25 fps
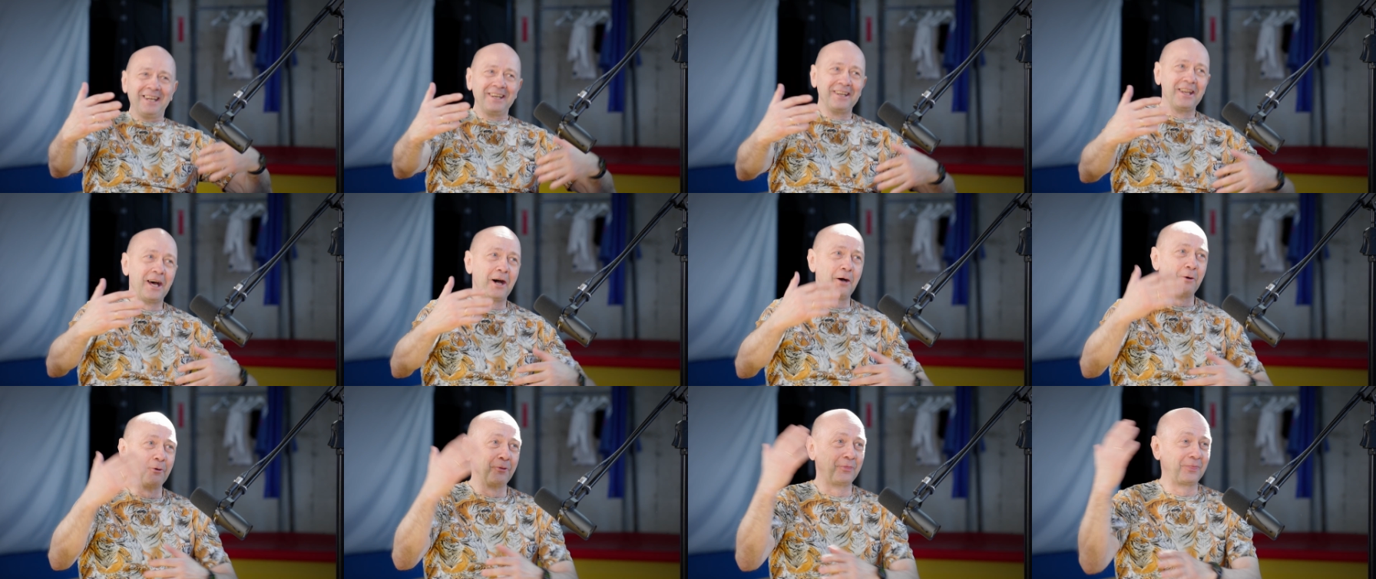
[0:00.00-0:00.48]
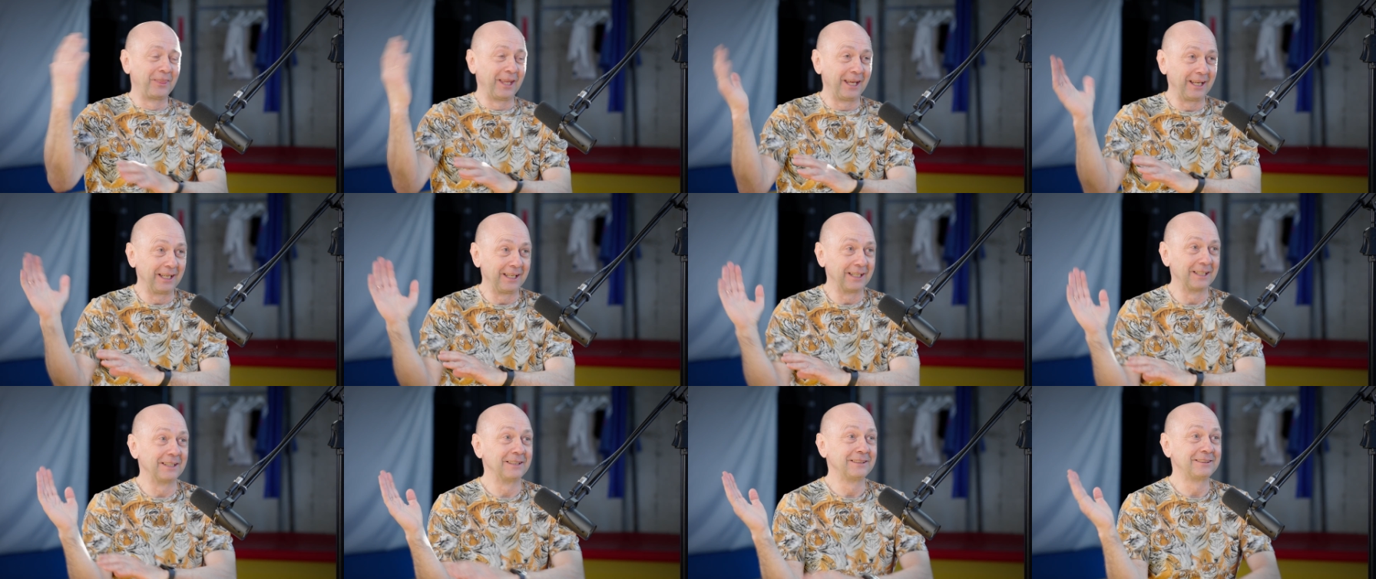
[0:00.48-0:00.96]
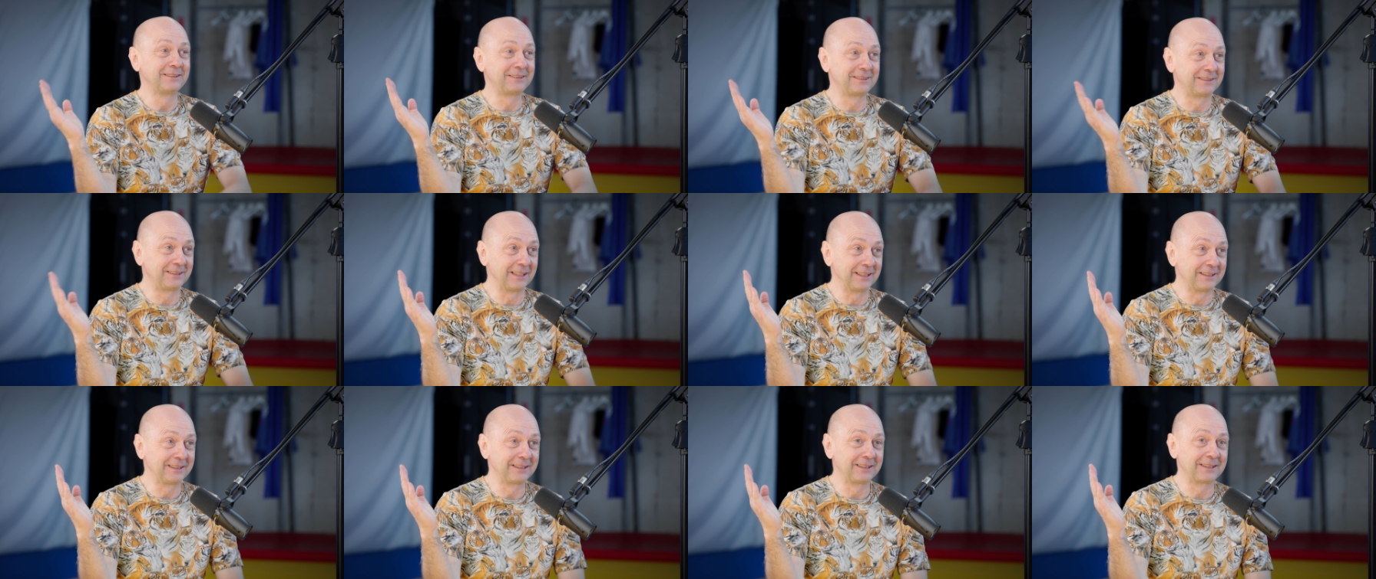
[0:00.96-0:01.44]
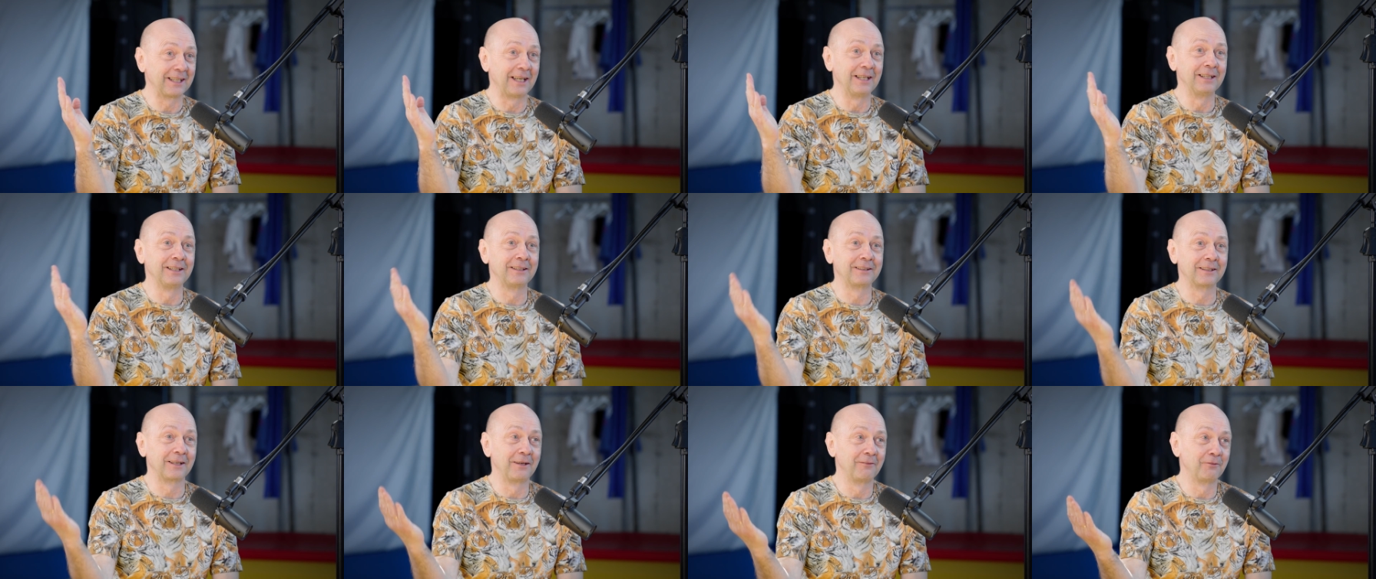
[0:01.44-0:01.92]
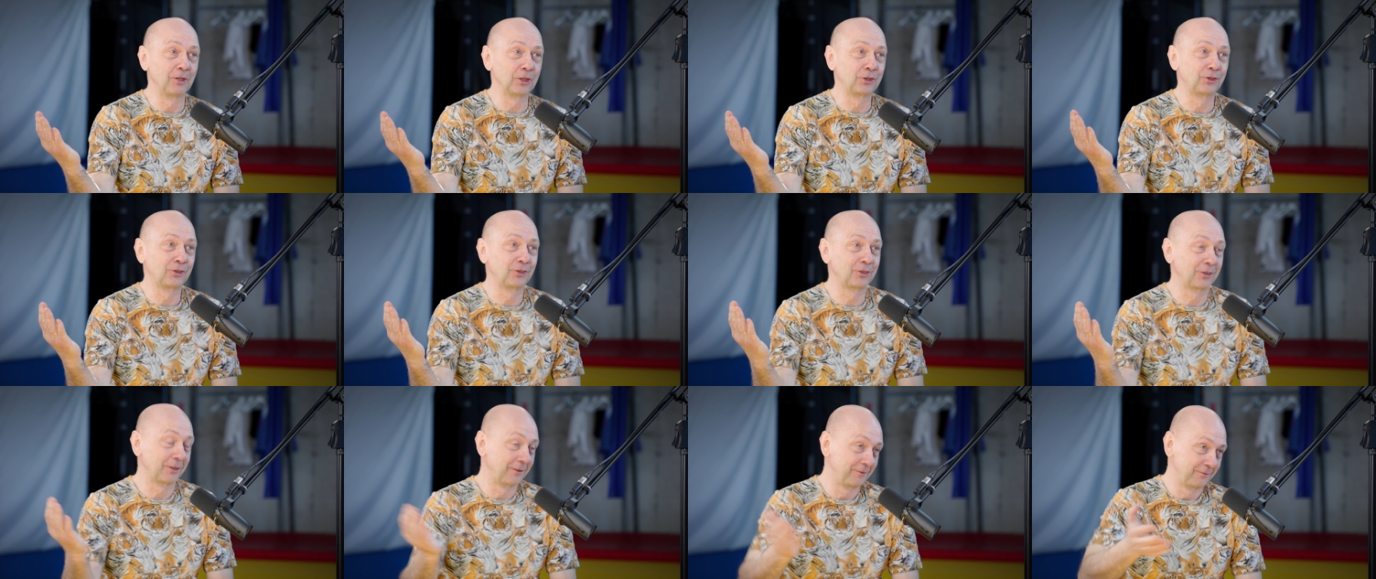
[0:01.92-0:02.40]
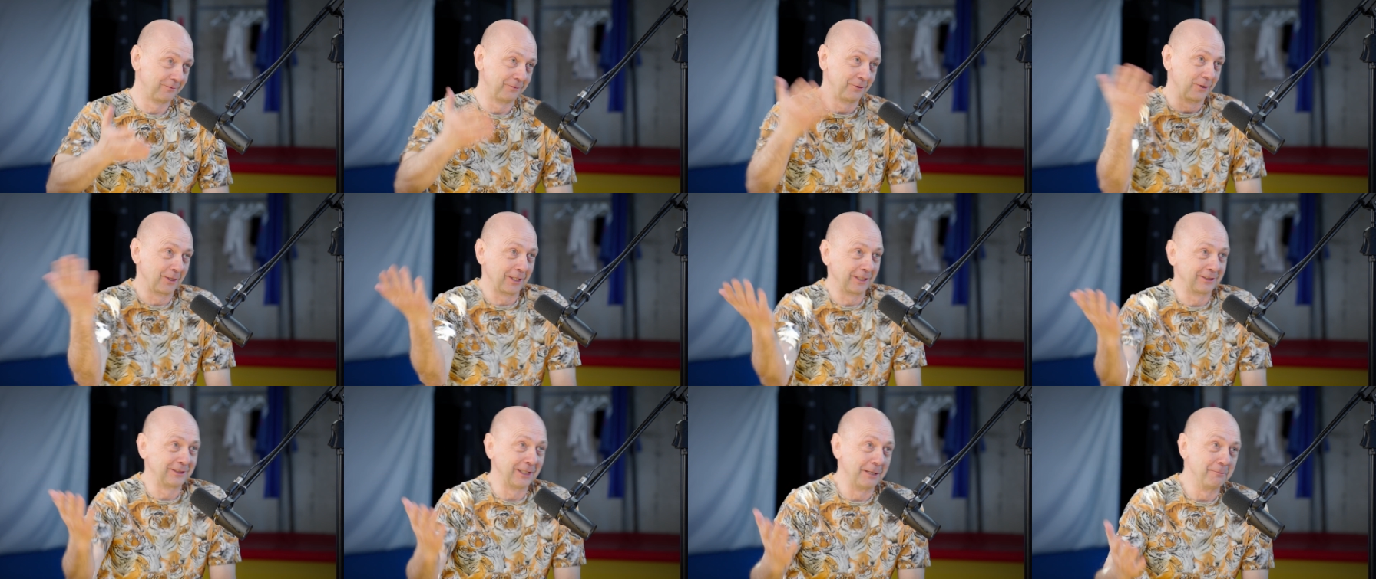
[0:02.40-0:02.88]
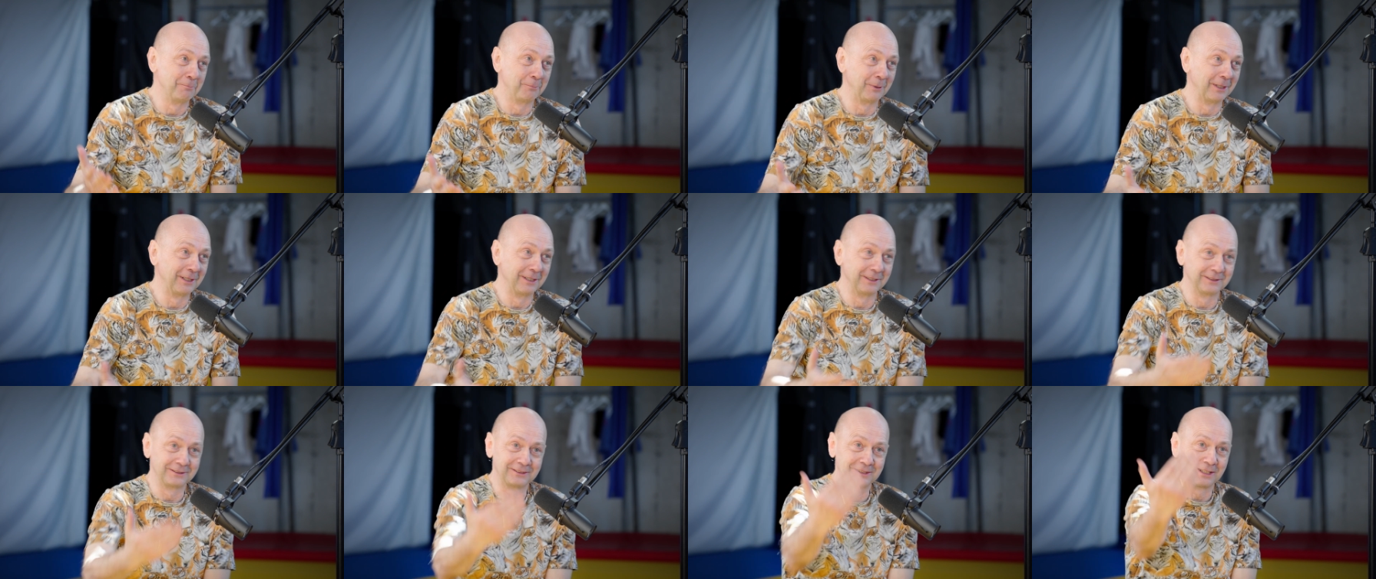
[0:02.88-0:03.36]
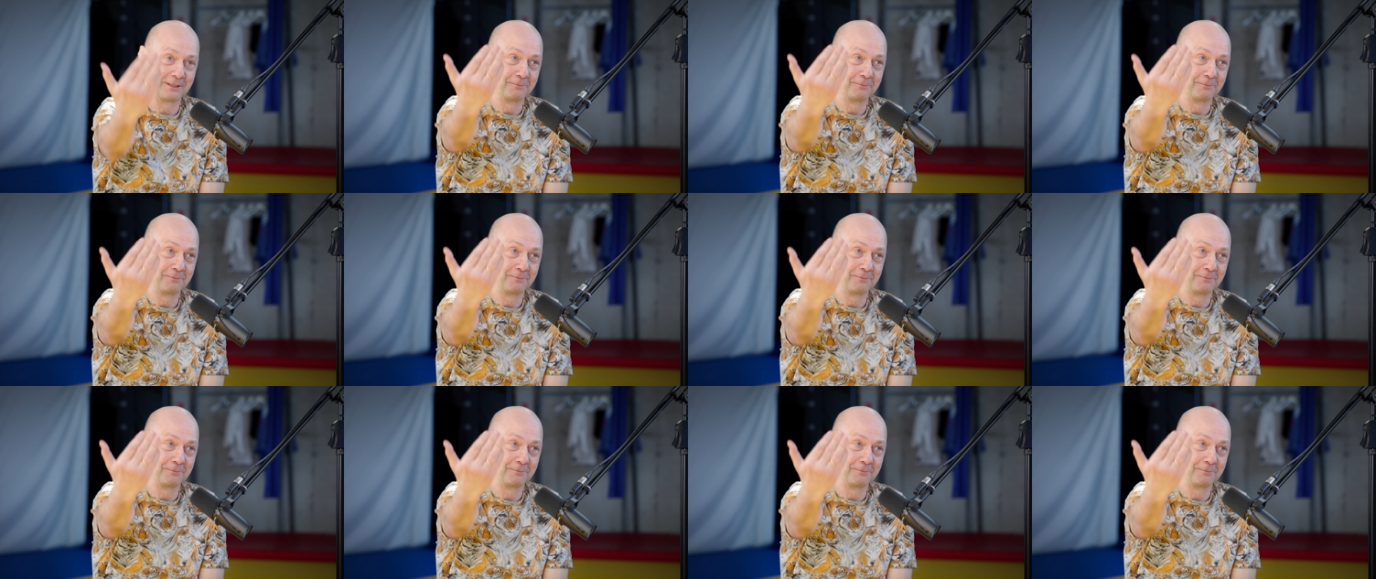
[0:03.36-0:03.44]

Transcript: Now they sit and watch, for example, mm -hmm.